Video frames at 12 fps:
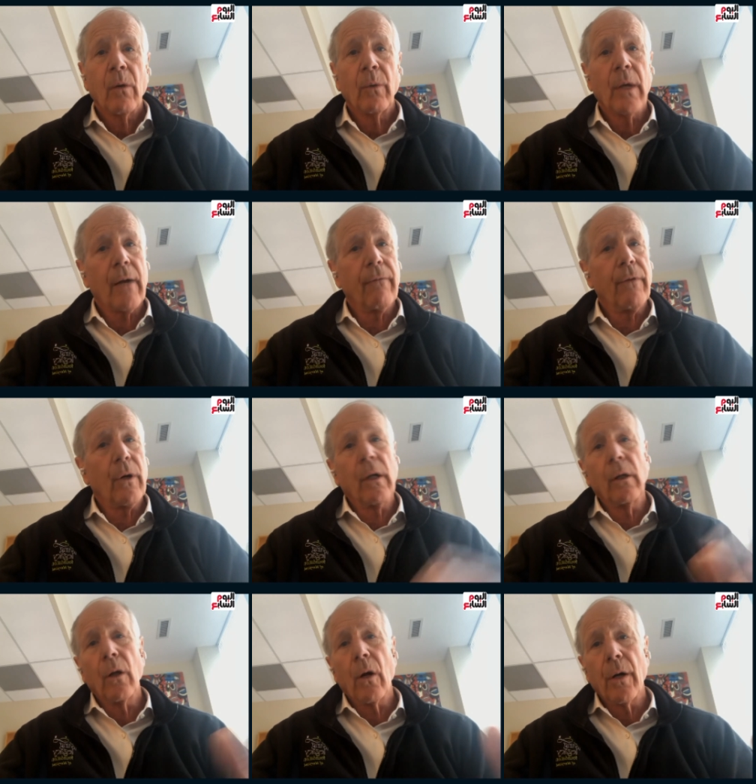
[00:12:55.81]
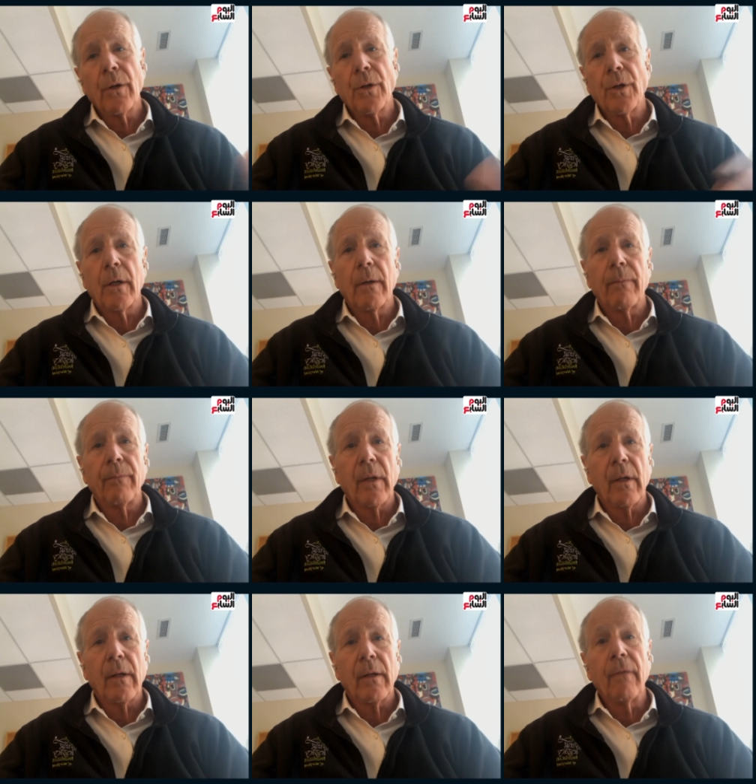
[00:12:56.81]
And we had a very large uh,
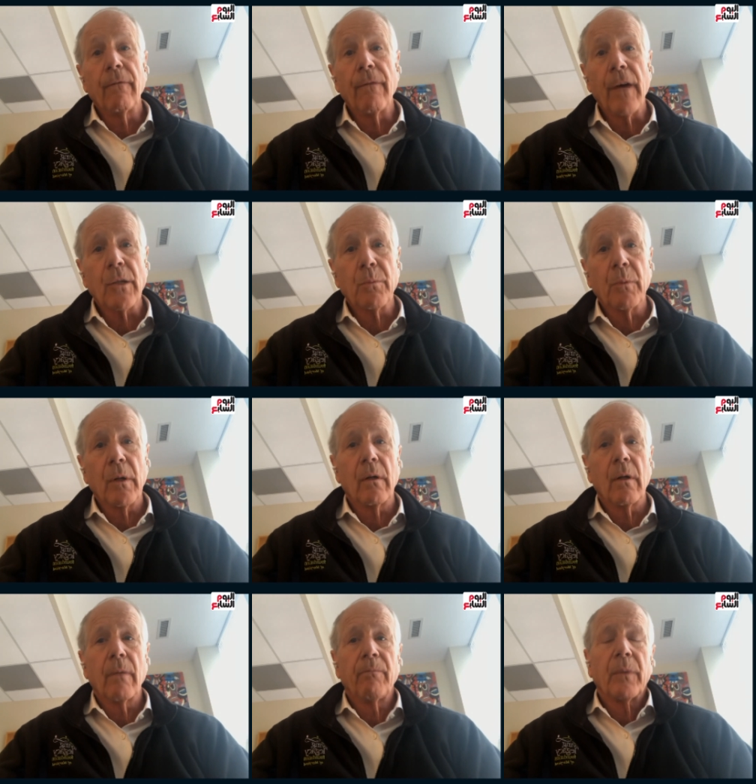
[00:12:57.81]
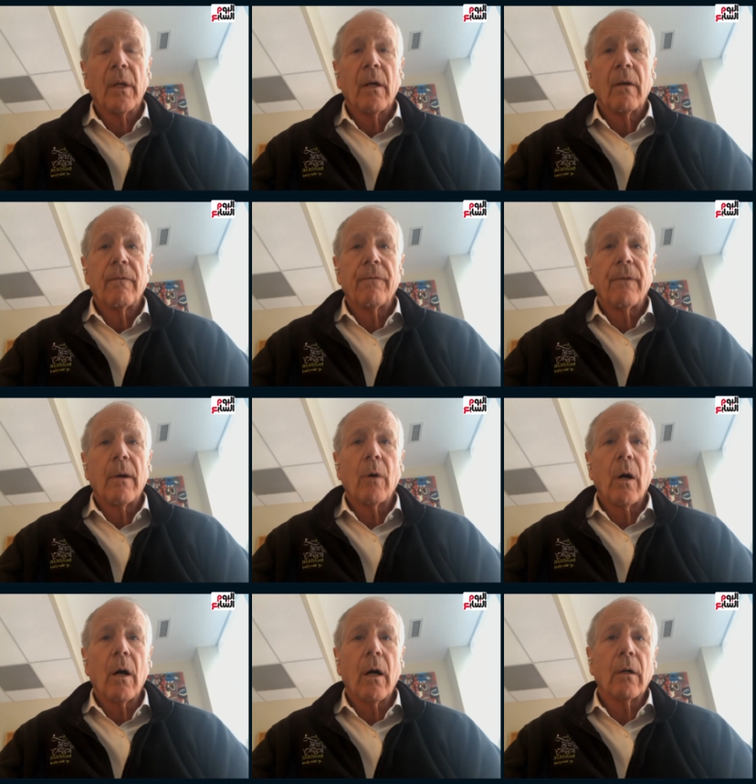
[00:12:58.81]
investment
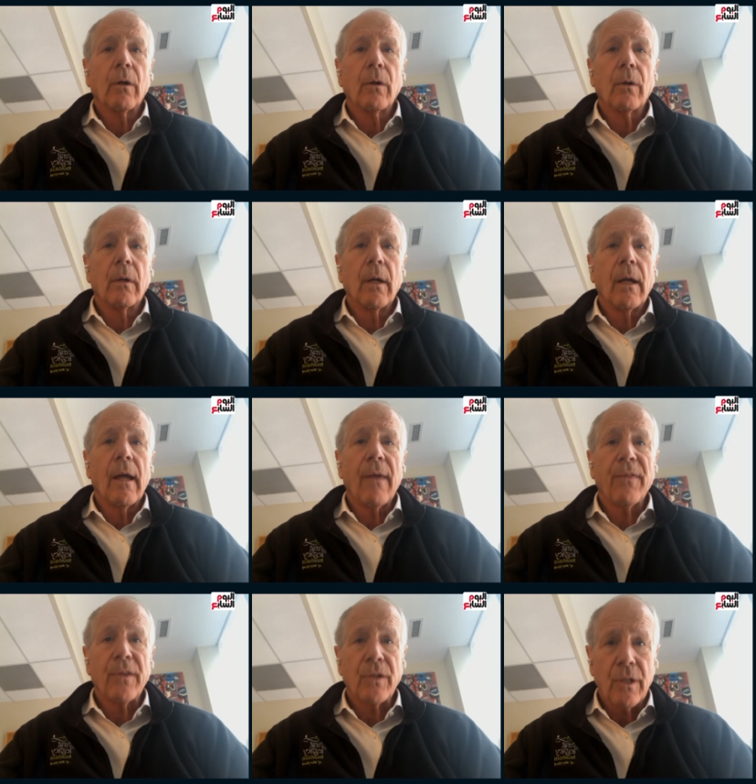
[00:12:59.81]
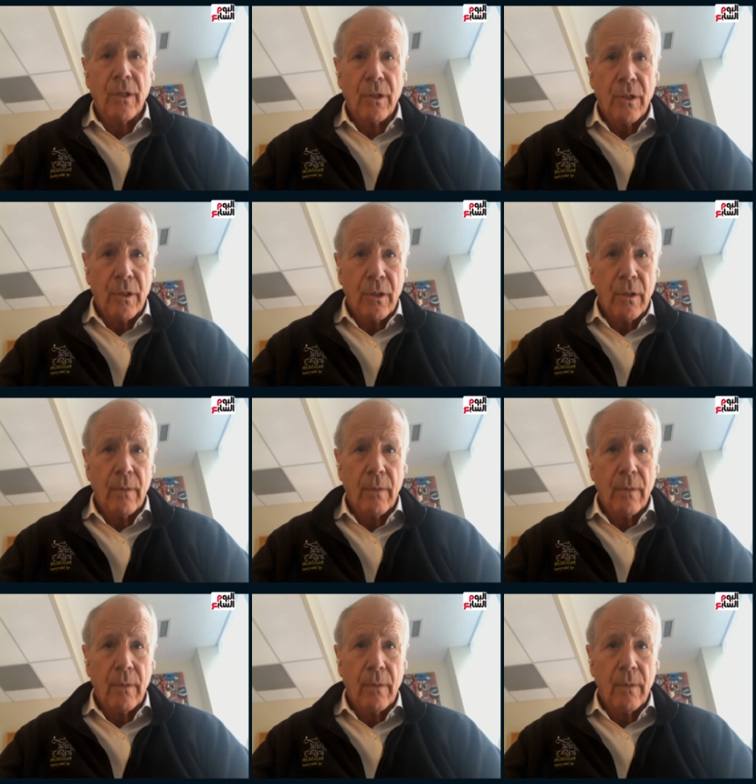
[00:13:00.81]
from our ethicists